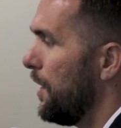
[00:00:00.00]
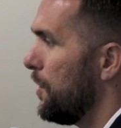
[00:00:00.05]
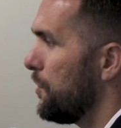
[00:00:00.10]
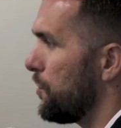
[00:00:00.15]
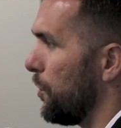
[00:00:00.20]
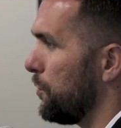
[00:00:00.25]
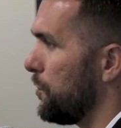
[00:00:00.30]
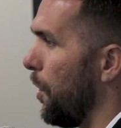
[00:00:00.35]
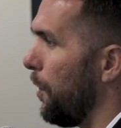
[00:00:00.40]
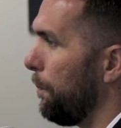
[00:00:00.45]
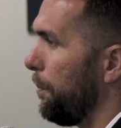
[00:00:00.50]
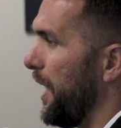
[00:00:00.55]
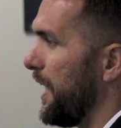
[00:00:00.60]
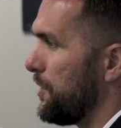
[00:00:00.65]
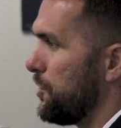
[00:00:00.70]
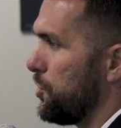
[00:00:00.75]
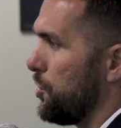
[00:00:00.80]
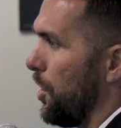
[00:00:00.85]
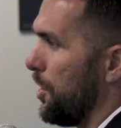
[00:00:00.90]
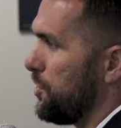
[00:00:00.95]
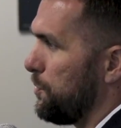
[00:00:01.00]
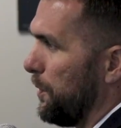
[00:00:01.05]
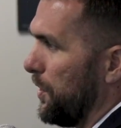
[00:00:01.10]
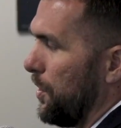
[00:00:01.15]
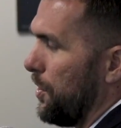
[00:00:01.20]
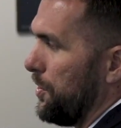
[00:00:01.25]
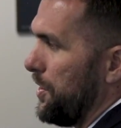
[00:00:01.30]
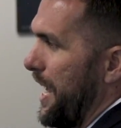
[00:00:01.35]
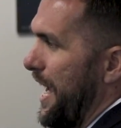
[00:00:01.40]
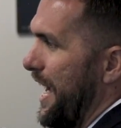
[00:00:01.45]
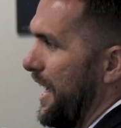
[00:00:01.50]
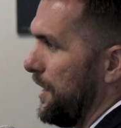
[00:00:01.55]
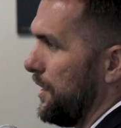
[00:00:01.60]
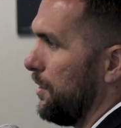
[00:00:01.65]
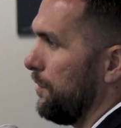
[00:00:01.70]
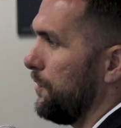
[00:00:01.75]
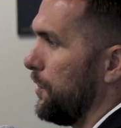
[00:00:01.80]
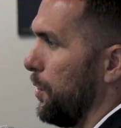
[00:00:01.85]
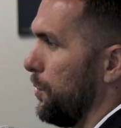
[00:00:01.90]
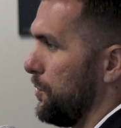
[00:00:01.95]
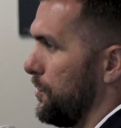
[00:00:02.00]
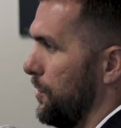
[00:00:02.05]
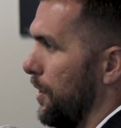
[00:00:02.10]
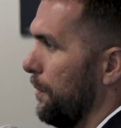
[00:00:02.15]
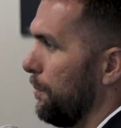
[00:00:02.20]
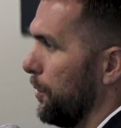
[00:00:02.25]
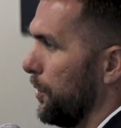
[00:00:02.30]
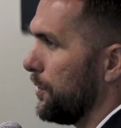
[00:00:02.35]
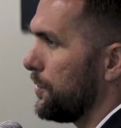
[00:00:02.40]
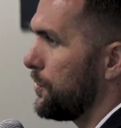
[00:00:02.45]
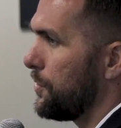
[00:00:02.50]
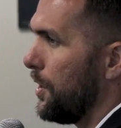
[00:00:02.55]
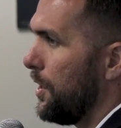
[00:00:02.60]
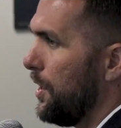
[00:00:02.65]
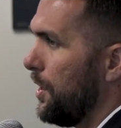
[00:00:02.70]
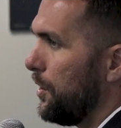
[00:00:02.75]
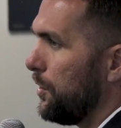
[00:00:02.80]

So don't pass judgment on any of those numbers.